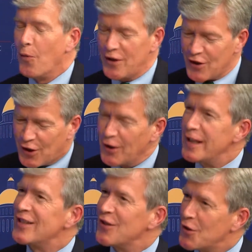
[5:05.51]
Which is
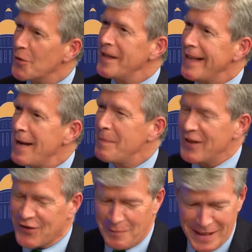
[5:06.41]
good since you're in that
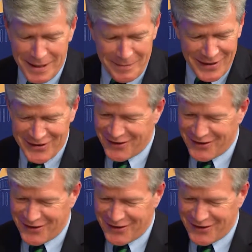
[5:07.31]
business, media business.